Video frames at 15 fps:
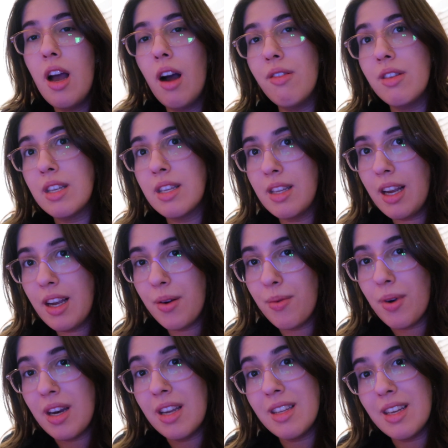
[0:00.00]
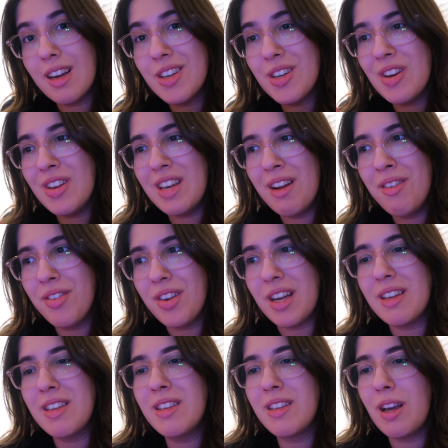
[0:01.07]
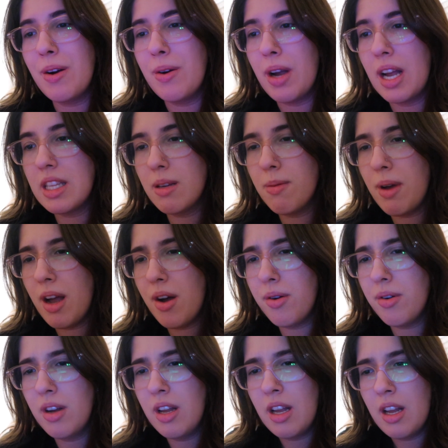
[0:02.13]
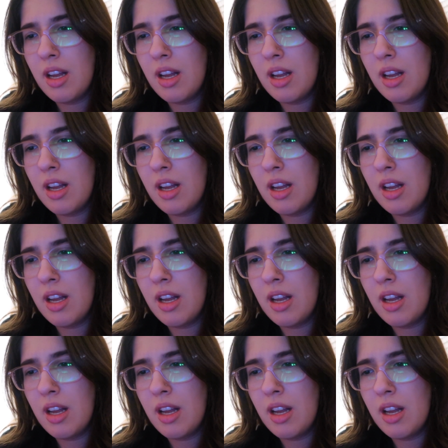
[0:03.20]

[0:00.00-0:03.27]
of the second one is actually on Netflix. So it's about